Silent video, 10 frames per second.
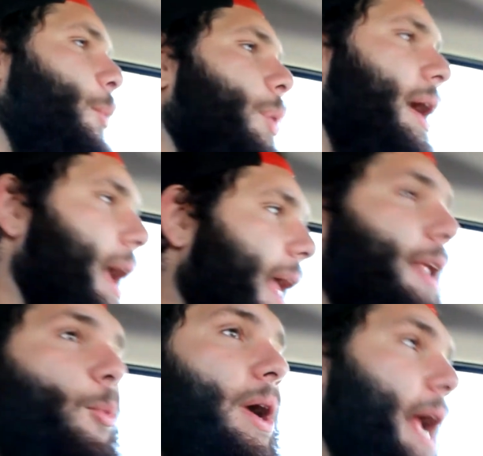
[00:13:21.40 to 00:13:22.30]
we're
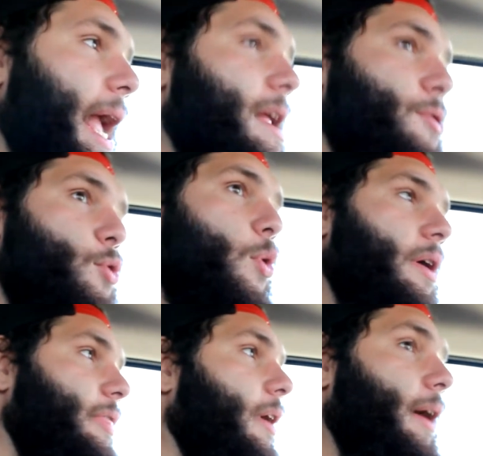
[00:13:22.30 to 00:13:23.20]
in
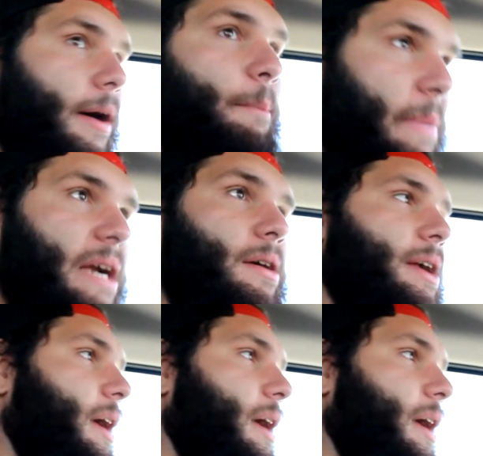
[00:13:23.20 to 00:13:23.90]
North America.